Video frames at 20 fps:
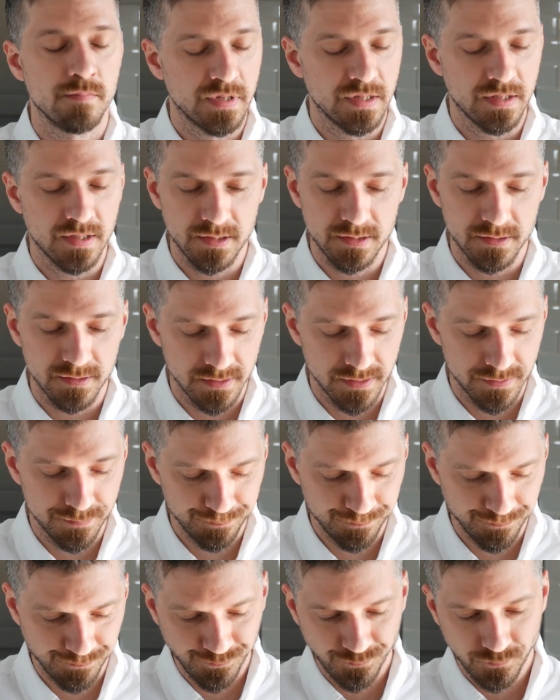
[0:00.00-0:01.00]
Excellent.
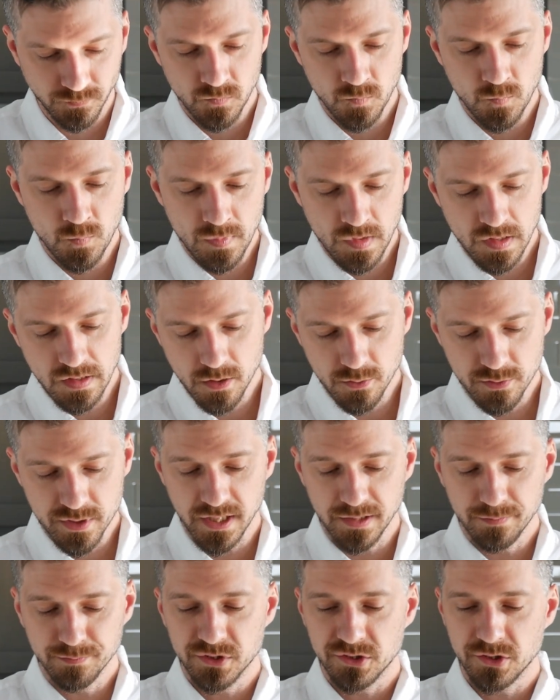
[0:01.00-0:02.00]

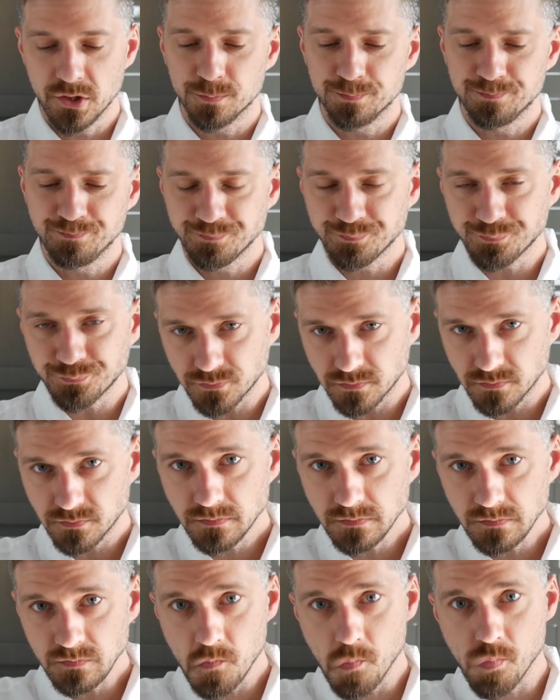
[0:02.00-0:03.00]
Okay, so
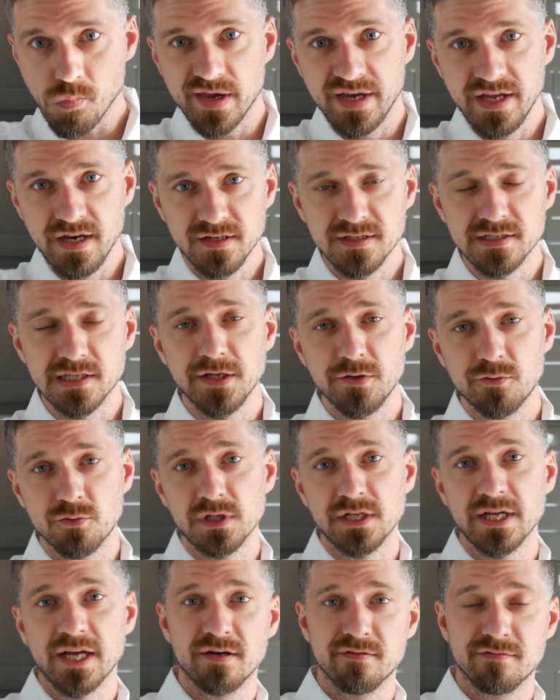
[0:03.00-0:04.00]
it is
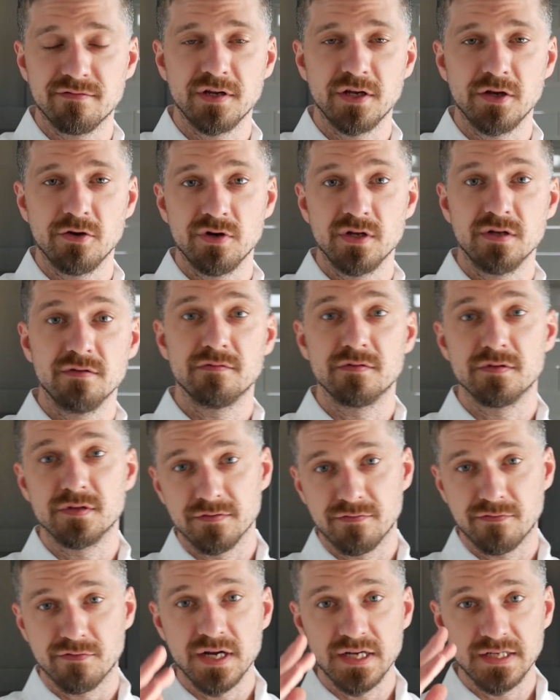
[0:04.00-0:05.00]
literal and figurative, the
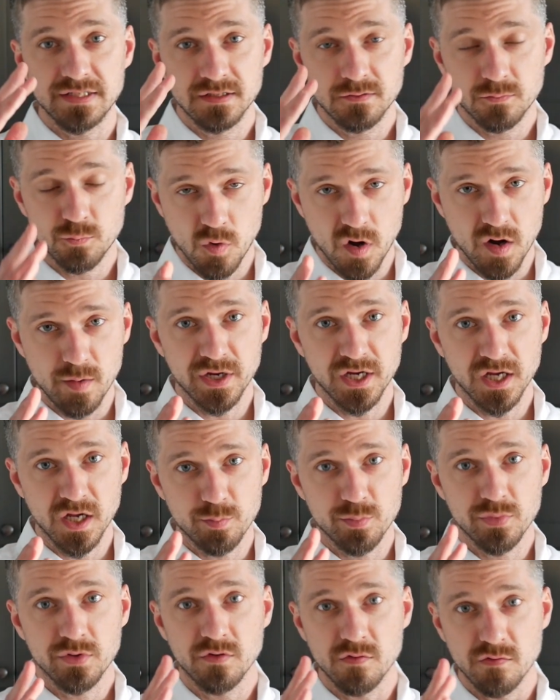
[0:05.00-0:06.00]
phrase warming
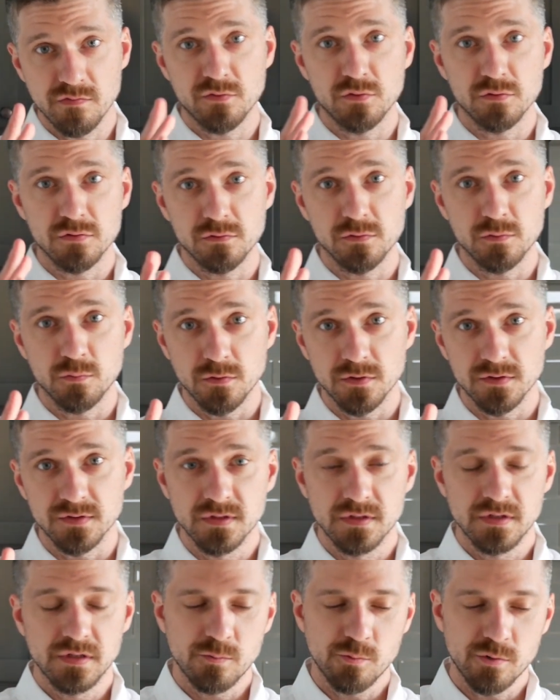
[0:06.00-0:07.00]
up your vocal cords.
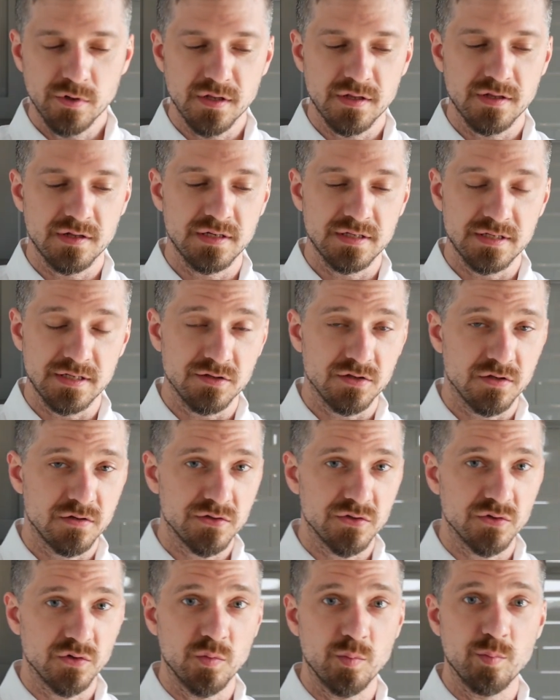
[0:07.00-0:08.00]
One of the things that's
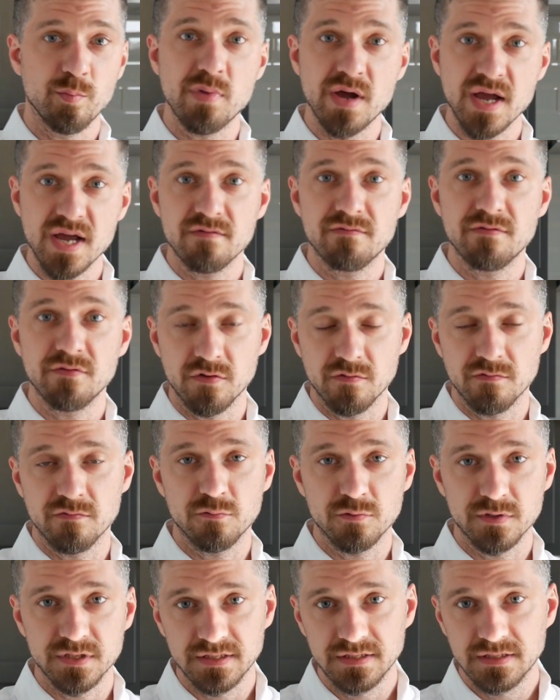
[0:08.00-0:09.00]
also bad for your
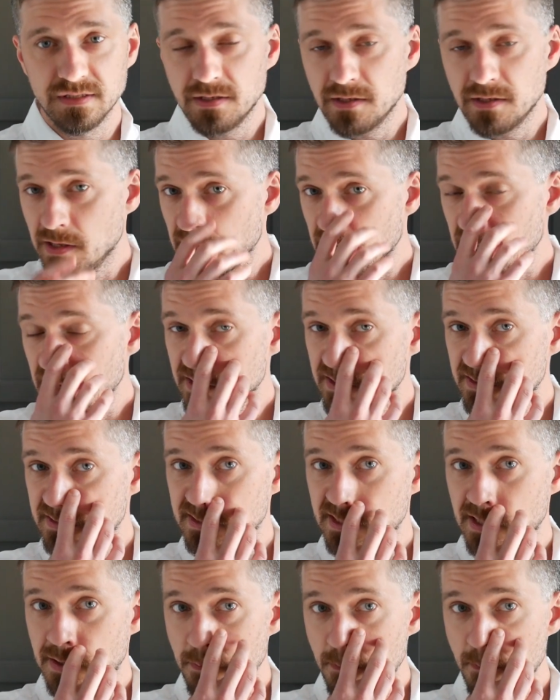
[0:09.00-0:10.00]
voice is,
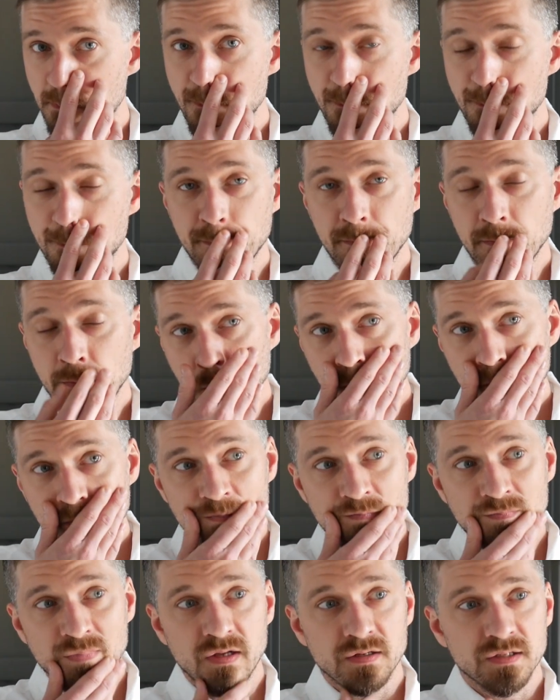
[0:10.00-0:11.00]

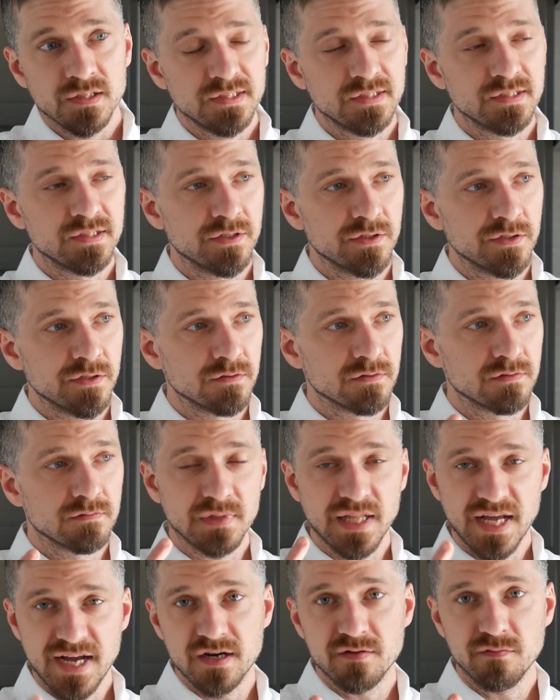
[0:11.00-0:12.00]
let's see, there's
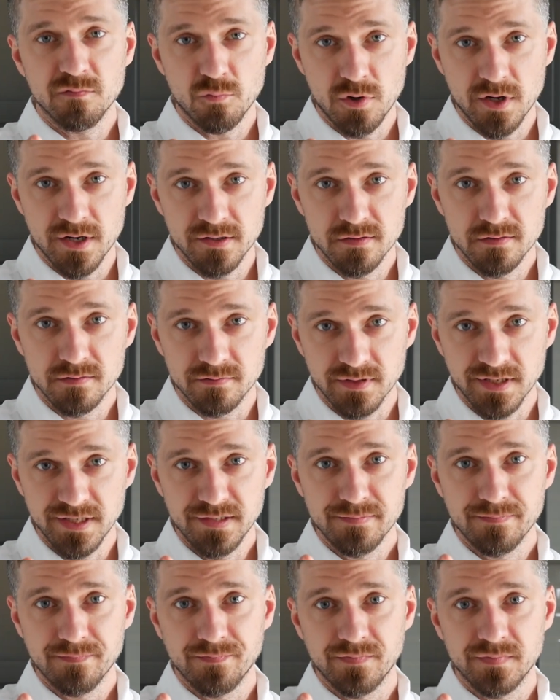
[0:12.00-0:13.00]
lack of water, right?
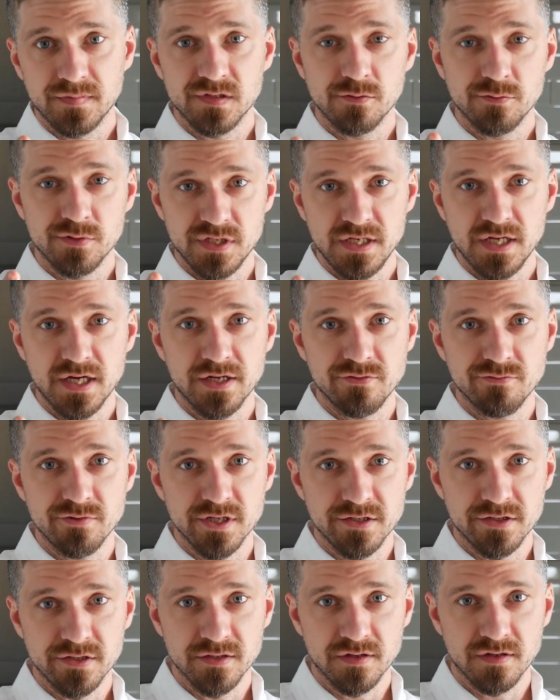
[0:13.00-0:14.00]
So
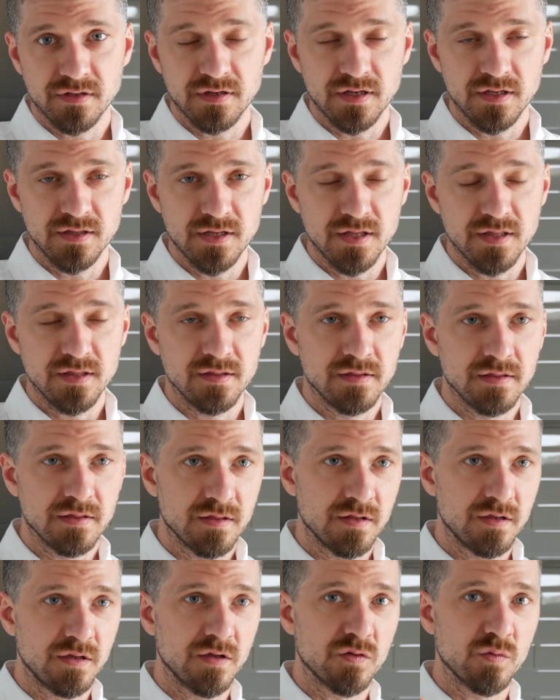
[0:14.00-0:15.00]
dehydration. And then
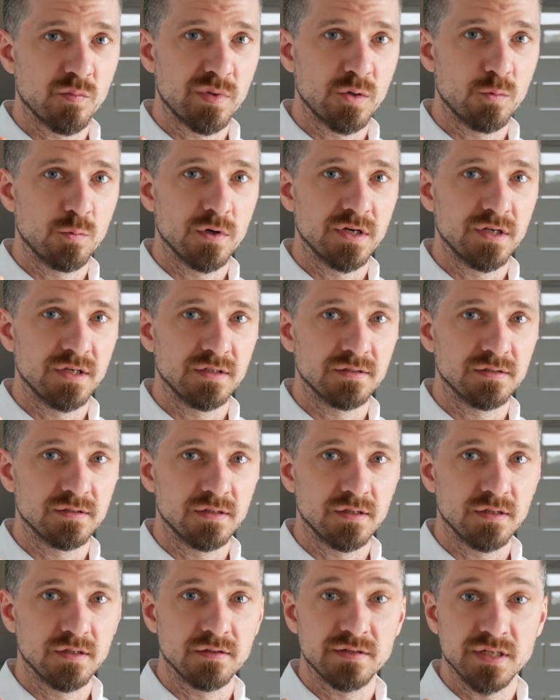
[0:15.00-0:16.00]
the other big one is
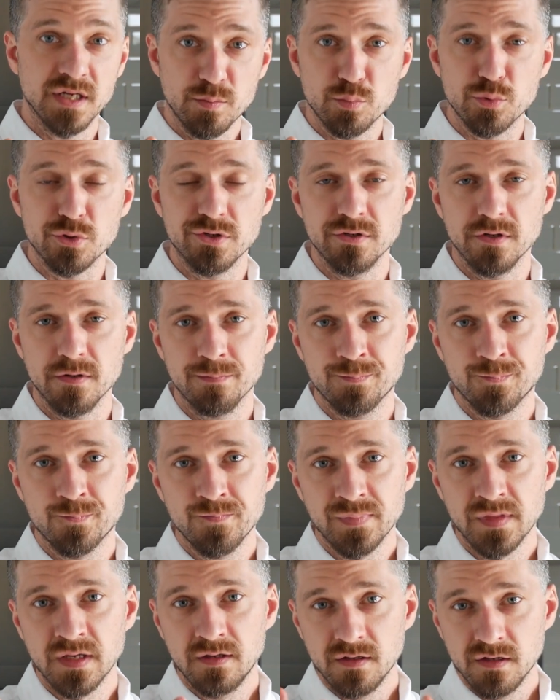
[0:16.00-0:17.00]
temperature.
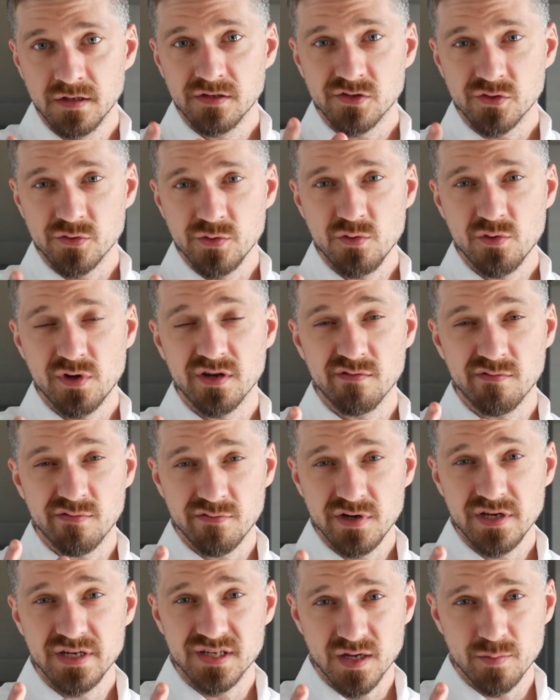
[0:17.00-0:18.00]
So you can
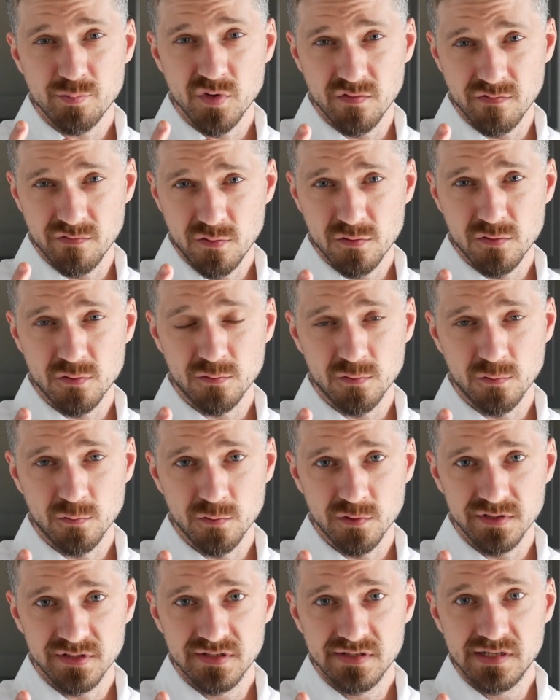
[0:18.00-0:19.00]
freeze up your vocal
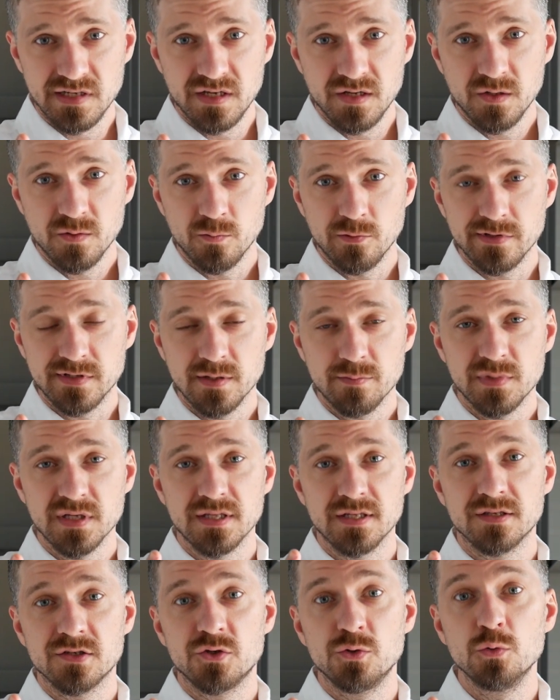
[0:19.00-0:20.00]
cords with something
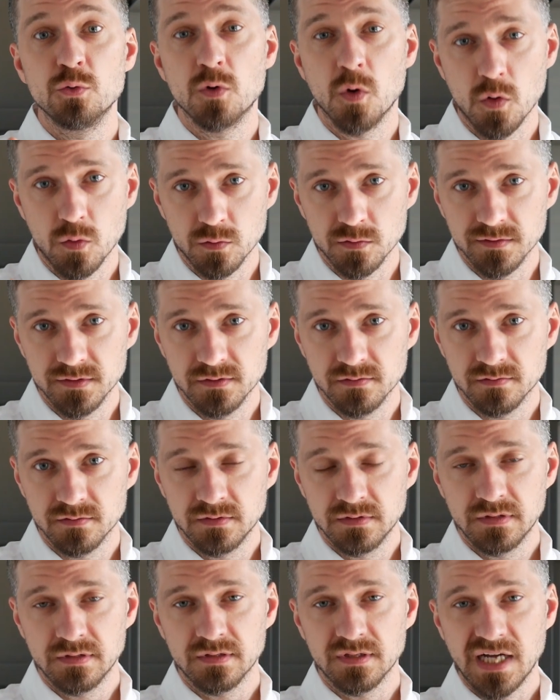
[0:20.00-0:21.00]
that's too cold.
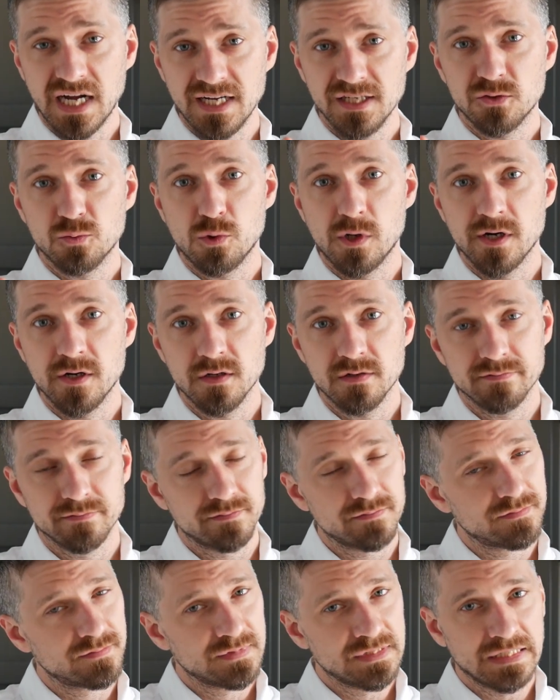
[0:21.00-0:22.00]
Ice water,
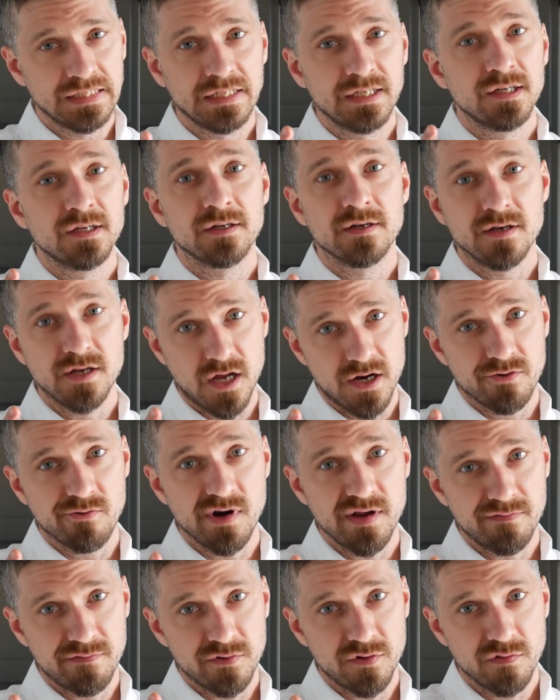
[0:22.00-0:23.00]
not
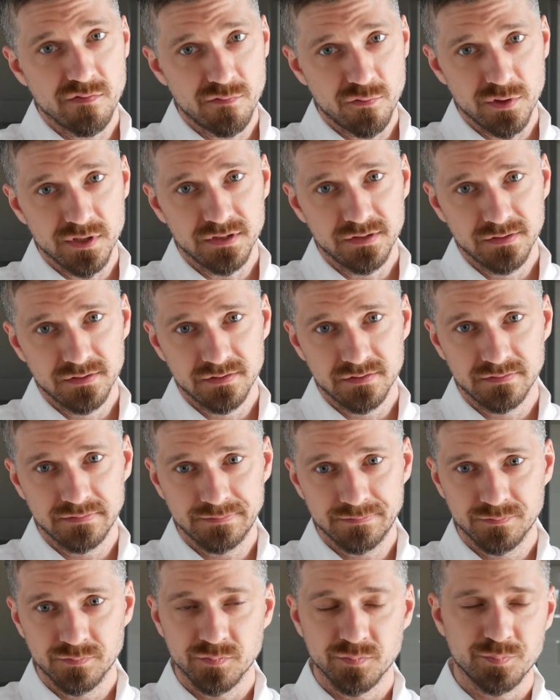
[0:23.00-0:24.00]
great for your voice.
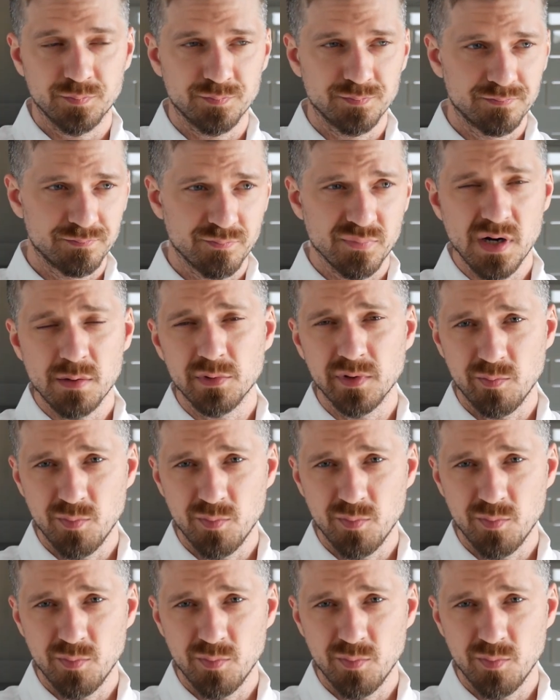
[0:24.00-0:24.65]
Probably